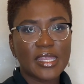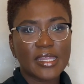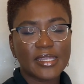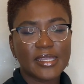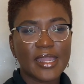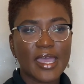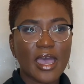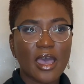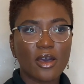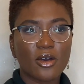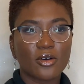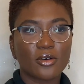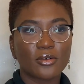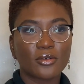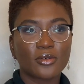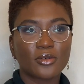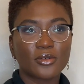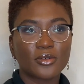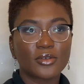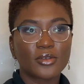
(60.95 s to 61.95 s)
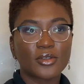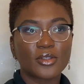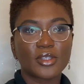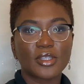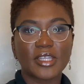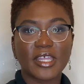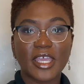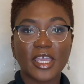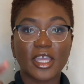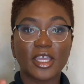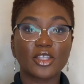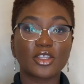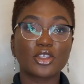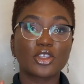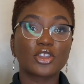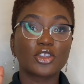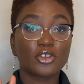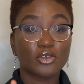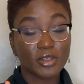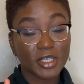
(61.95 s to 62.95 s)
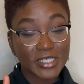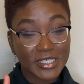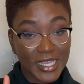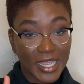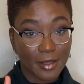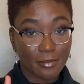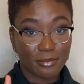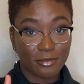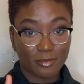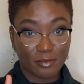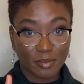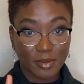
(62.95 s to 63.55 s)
Now, there are three types of